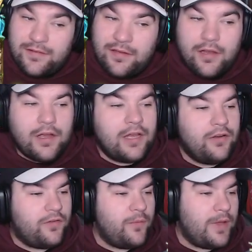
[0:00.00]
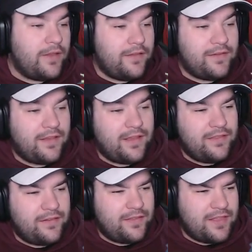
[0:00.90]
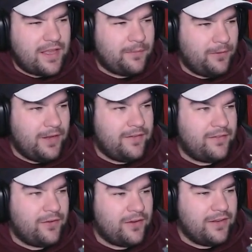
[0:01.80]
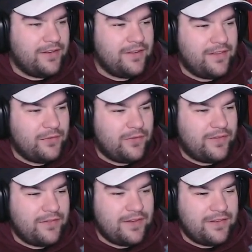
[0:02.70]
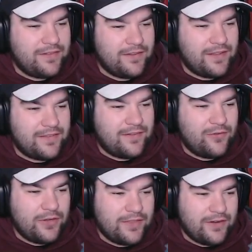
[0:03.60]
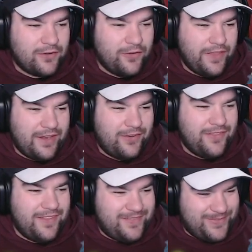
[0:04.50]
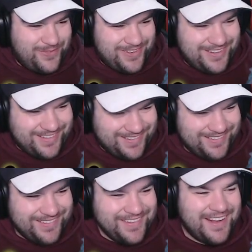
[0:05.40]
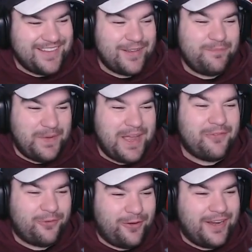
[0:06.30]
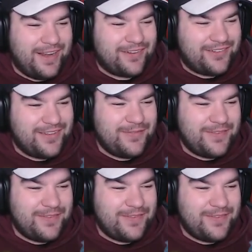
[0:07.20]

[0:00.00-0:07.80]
Alright, not too bad. This I think upgrades soccer to level 70, so that's annoying that I got that on this one. It's about right, actually, if you